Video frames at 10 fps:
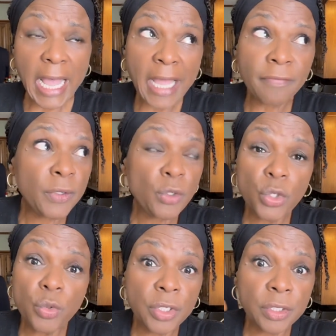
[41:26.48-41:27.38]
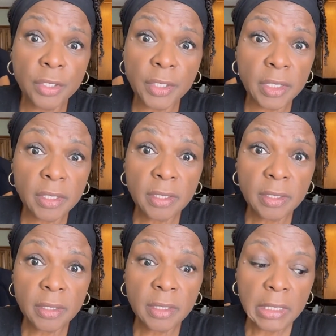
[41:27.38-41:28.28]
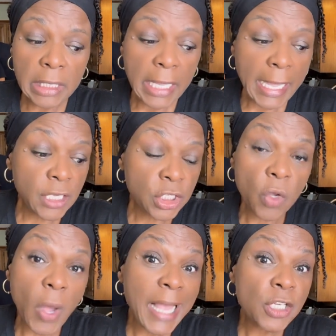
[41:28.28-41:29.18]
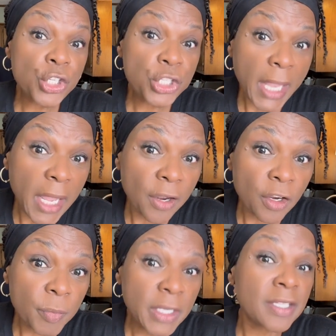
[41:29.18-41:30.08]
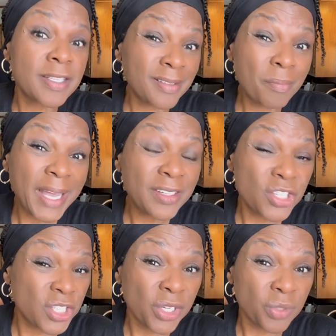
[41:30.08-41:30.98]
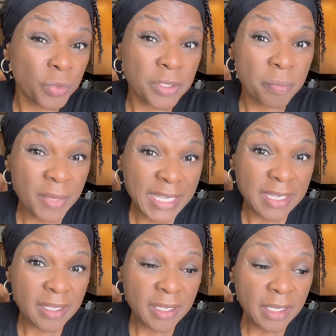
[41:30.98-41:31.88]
I feel too good. And so I share because somebody shared with me.